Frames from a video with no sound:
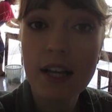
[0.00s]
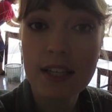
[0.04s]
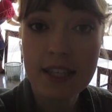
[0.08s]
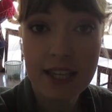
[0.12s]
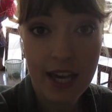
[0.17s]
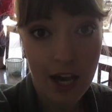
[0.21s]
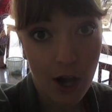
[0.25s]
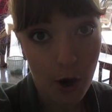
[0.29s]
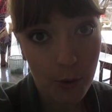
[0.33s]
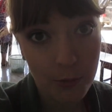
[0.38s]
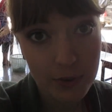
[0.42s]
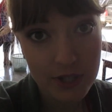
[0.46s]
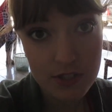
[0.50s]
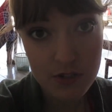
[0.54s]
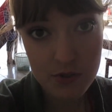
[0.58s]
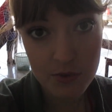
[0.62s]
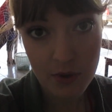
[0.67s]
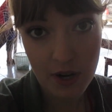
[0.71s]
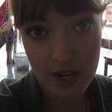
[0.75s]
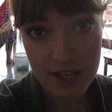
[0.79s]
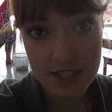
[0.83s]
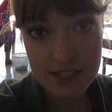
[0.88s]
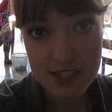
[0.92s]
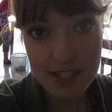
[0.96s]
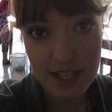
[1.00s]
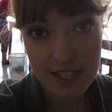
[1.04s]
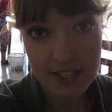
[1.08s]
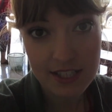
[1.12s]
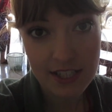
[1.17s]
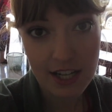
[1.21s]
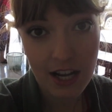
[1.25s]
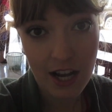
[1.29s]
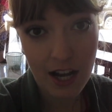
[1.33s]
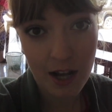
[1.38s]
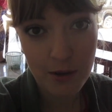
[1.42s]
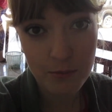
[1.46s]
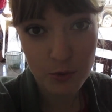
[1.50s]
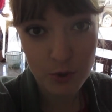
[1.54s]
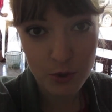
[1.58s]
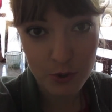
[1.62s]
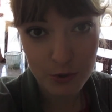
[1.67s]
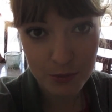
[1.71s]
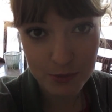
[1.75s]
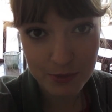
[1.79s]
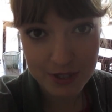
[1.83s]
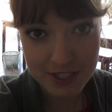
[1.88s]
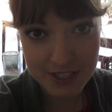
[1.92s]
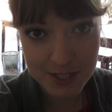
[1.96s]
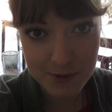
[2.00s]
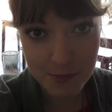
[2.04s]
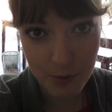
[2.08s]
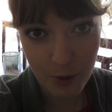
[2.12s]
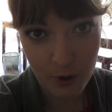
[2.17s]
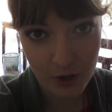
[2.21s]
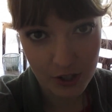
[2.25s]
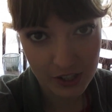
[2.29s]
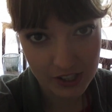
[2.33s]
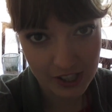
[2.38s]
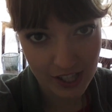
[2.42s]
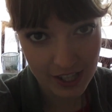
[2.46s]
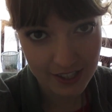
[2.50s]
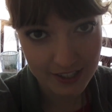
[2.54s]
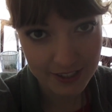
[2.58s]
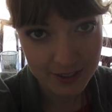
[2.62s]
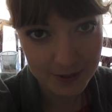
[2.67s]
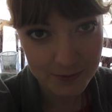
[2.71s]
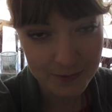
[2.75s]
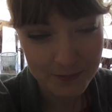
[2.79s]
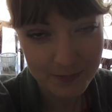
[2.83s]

Cow means rice and kamu means pork leg.